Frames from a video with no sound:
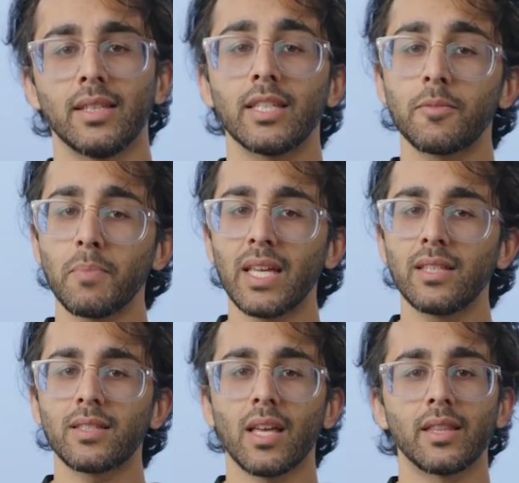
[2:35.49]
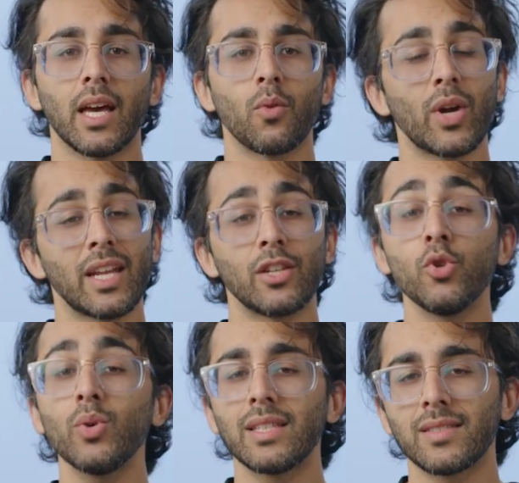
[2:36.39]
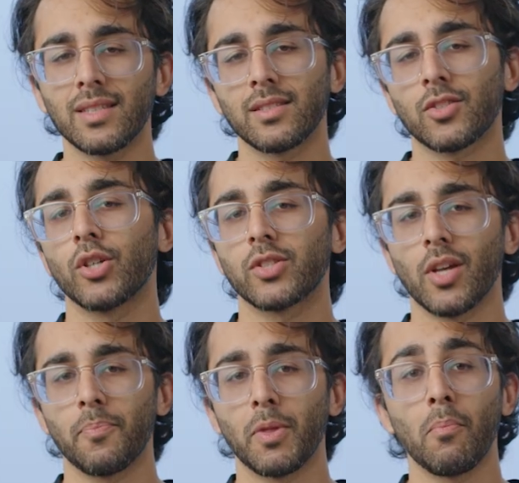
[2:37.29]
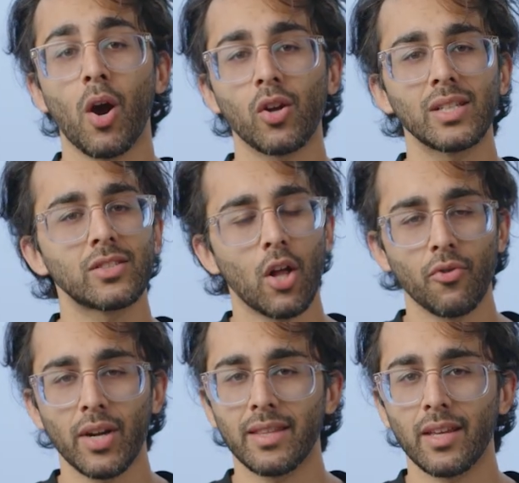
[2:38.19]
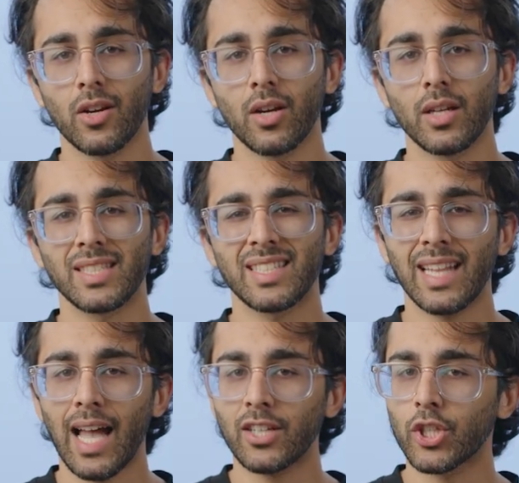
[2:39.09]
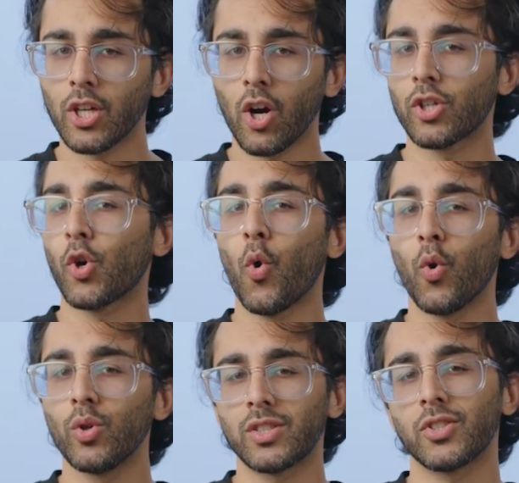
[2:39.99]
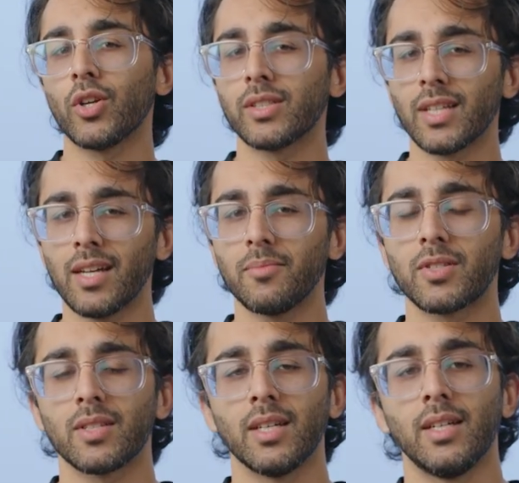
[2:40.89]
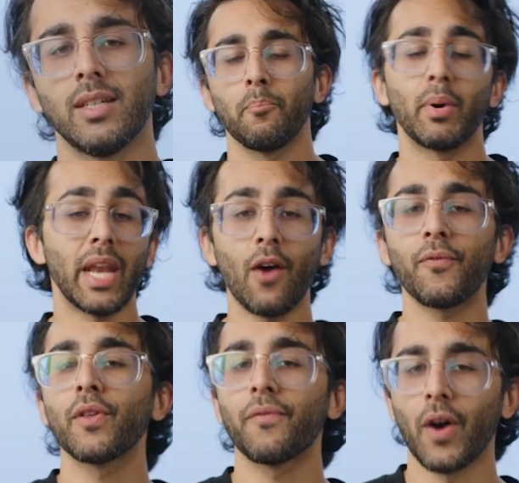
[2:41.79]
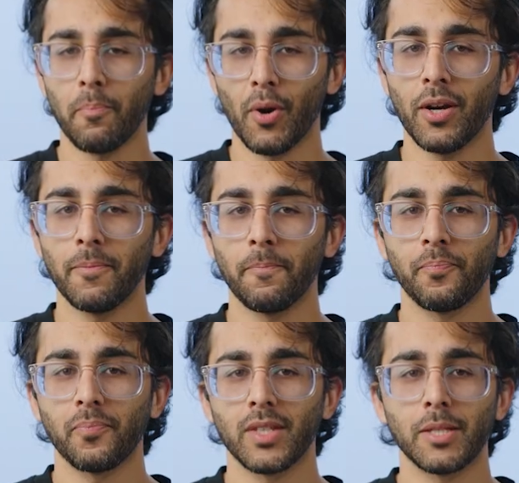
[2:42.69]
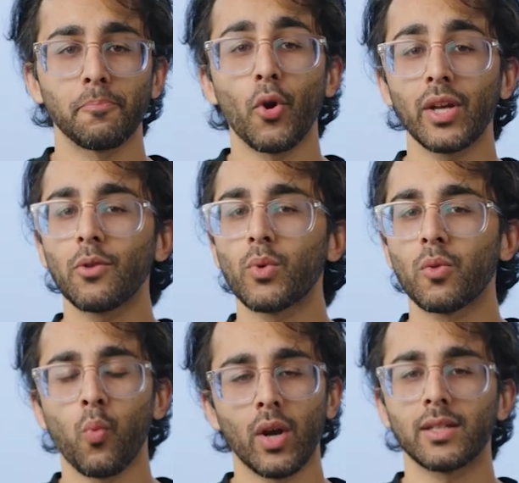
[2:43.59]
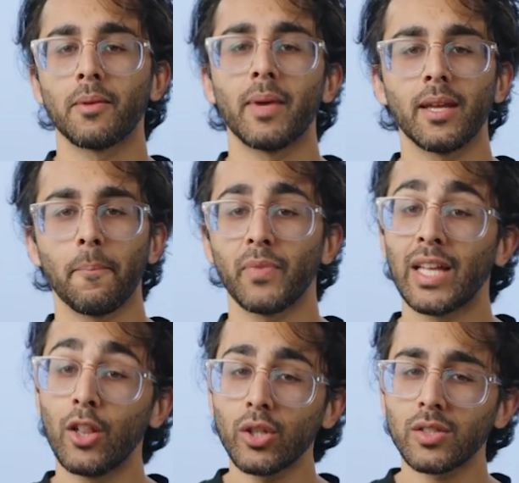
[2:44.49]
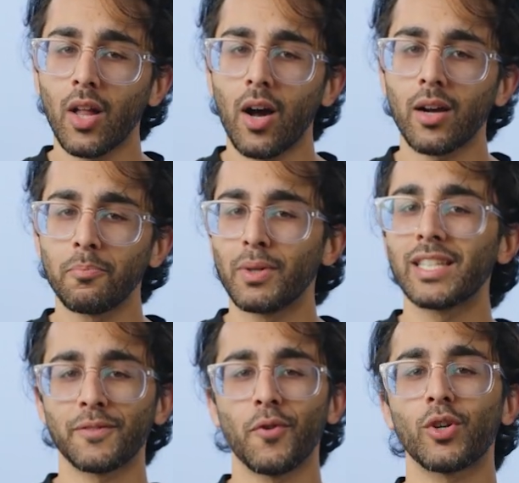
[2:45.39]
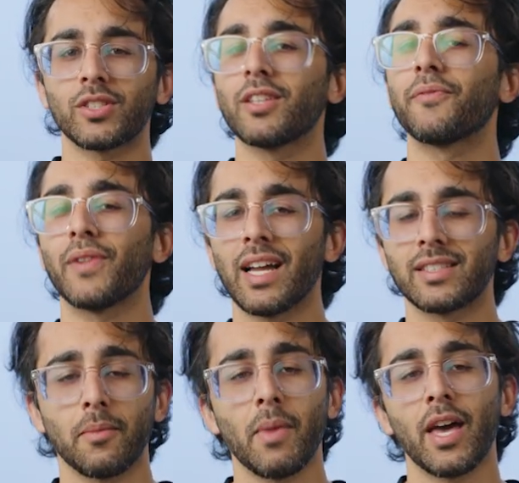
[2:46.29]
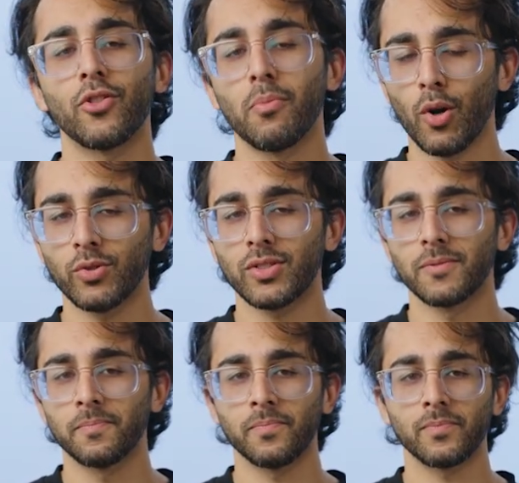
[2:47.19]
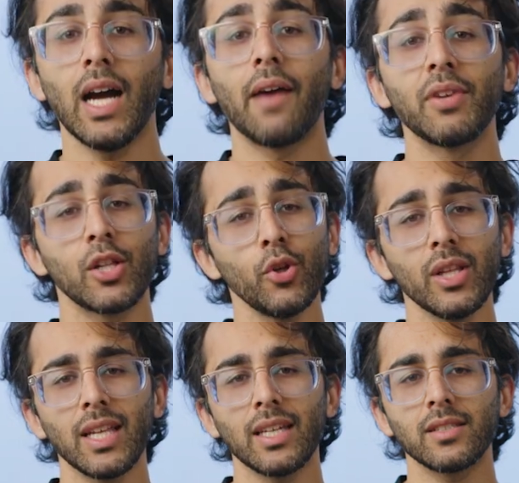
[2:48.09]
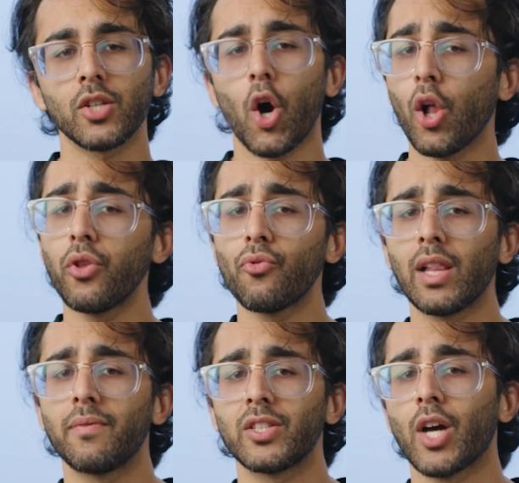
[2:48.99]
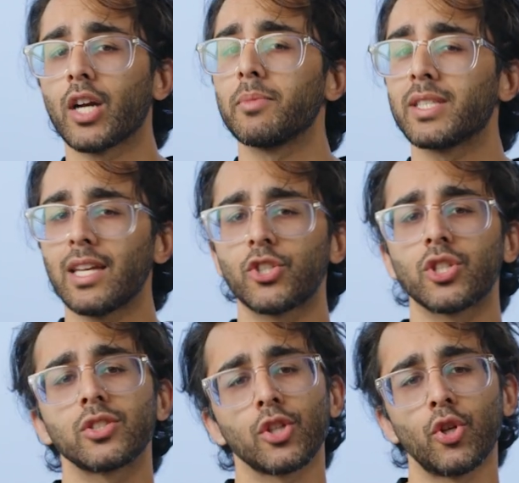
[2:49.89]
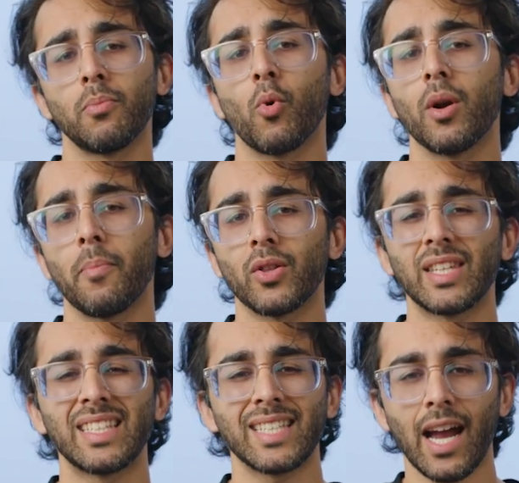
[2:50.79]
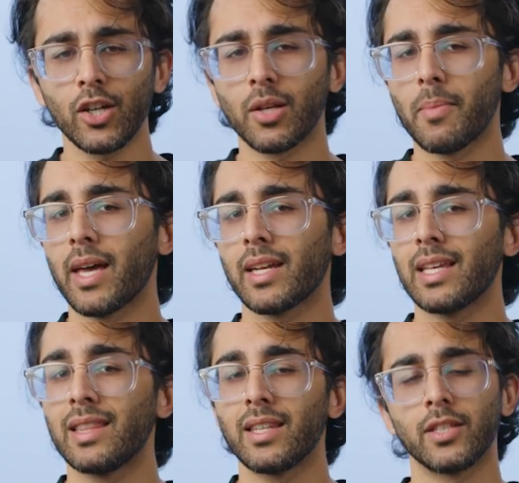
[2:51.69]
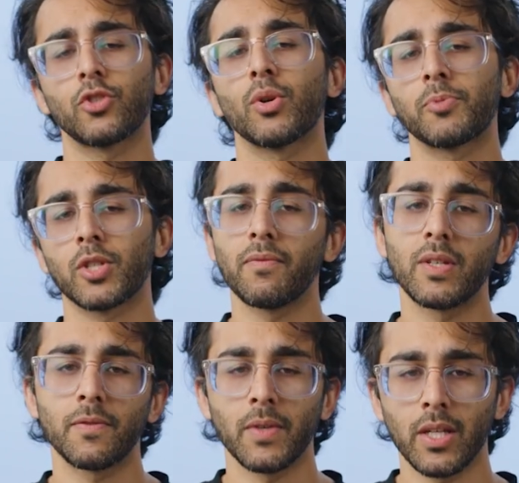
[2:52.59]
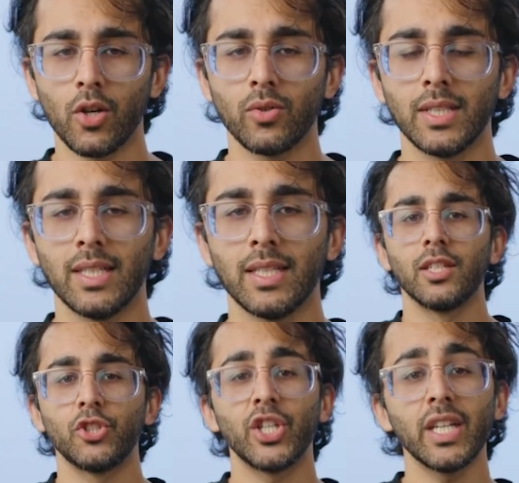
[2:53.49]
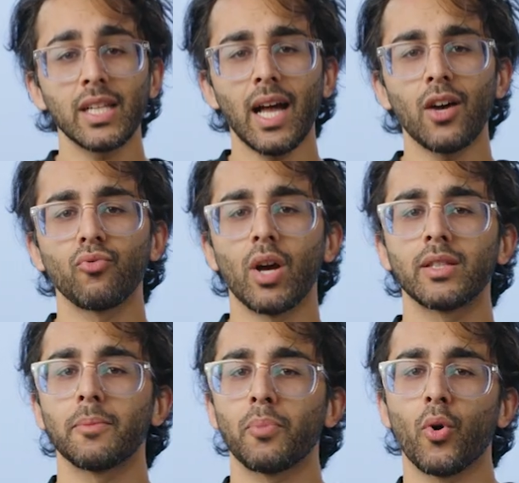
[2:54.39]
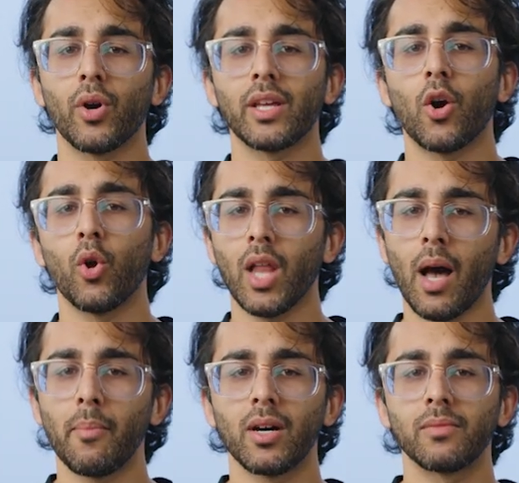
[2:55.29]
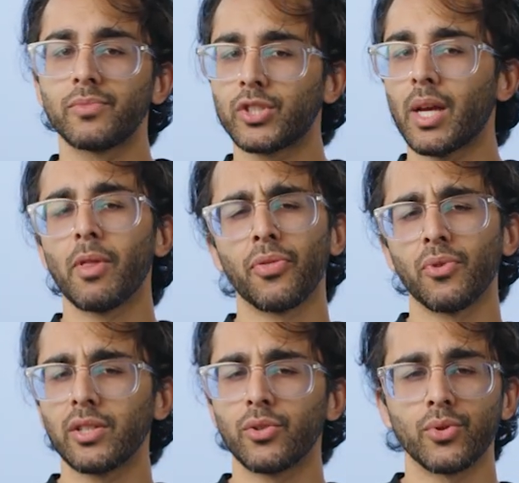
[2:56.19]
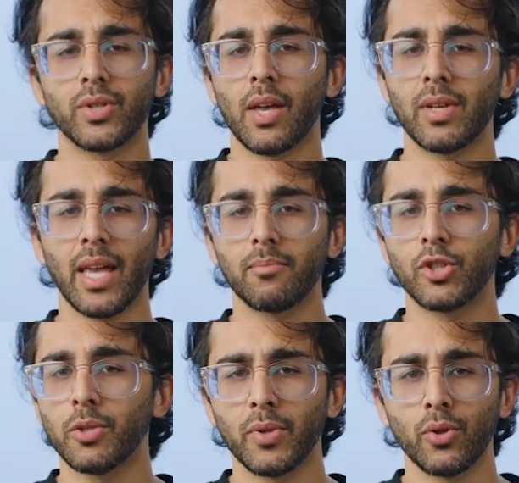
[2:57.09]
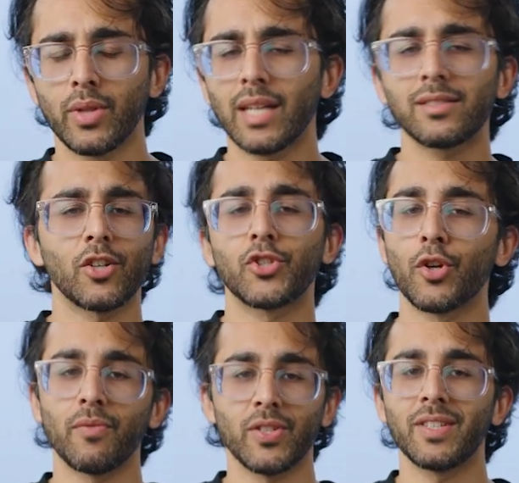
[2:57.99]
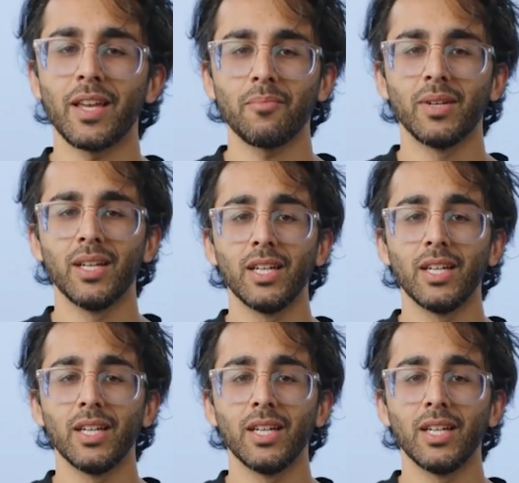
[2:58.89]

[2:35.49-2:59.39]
This means that when a new instance starts up, the model is already there, slashing our cold start times. But now for the fun part, deploying it with one command. It looks long, but let's focus on the flags that matter the most. I've included links to all the relevant documentation to learn more about the entire command in the description of this video. gcloud run deploy Ollama Gemma 3 270M GPU, that's our service name.